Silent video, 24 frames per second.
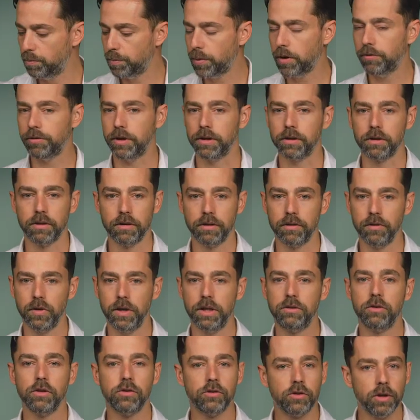Perfect.
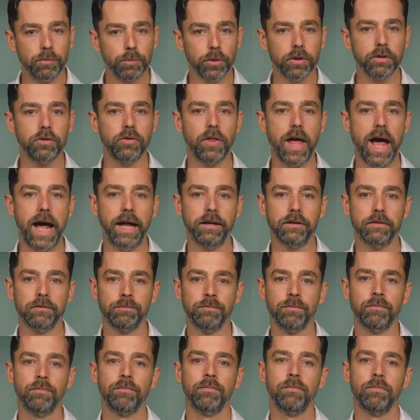It's as simple as that.
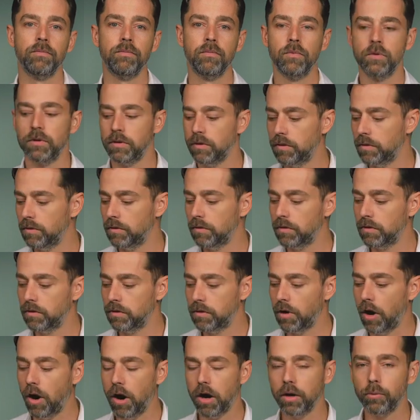
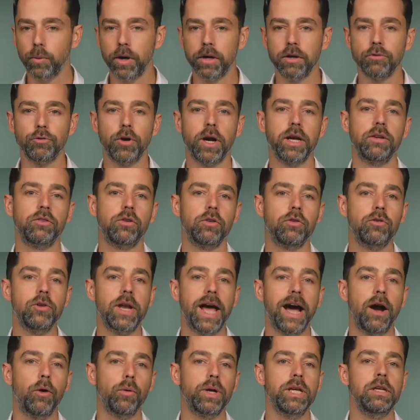The hardware device is
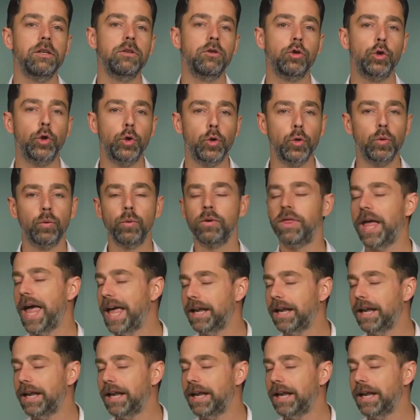now in tune with